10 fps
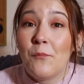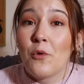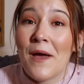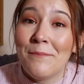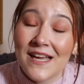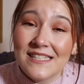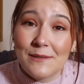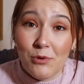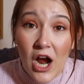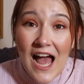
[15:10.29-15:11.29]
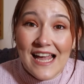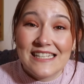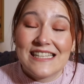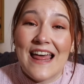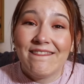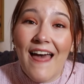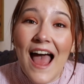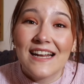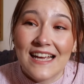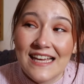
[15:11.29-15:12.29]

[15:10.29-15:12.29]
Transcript: or my biggest surprise, and that